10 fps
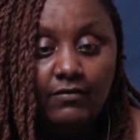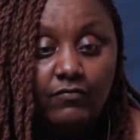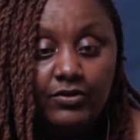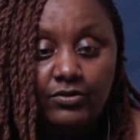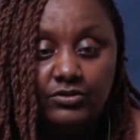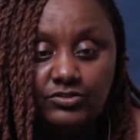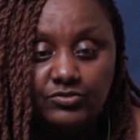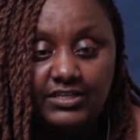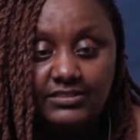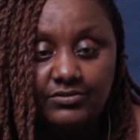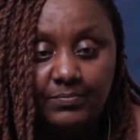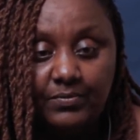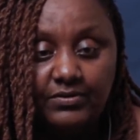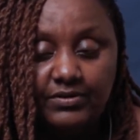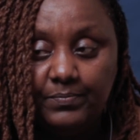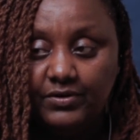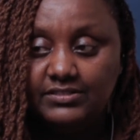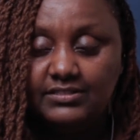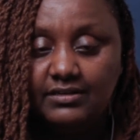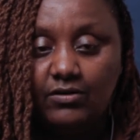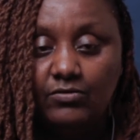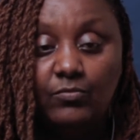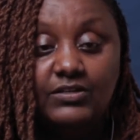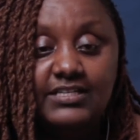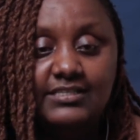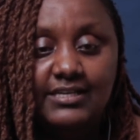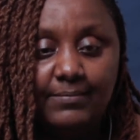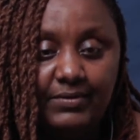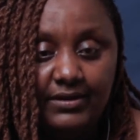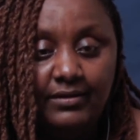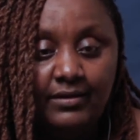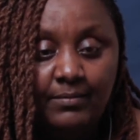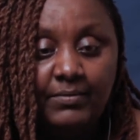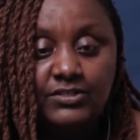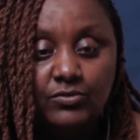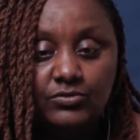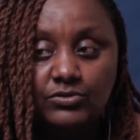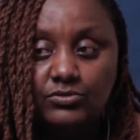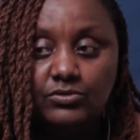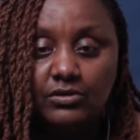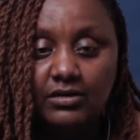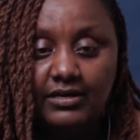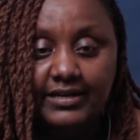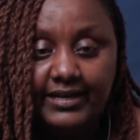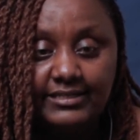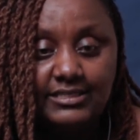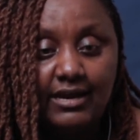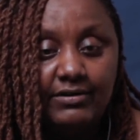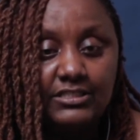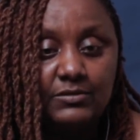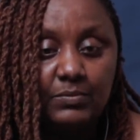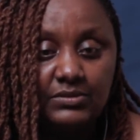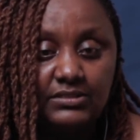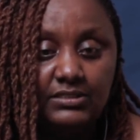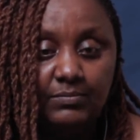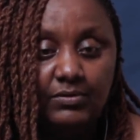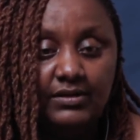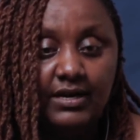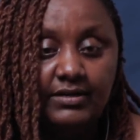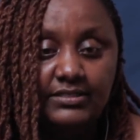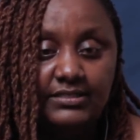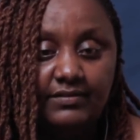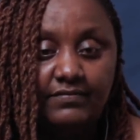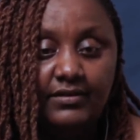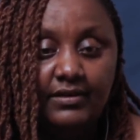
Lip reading: for you not to just report on what has happened, but also to create a responsible narrative